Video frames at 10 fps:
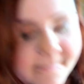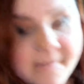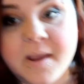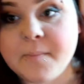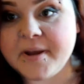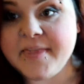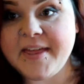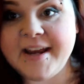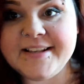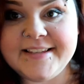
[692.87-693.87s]
But that
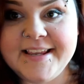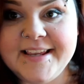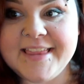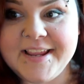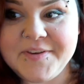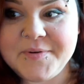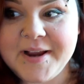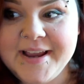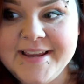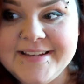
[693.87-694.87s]
is it. Thank you
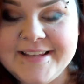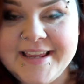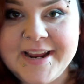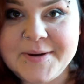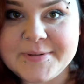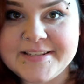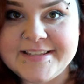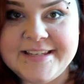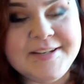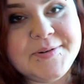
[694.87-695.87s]
guys, and I will
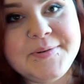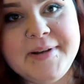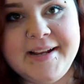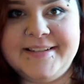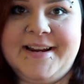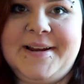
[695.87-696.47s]
see you next time.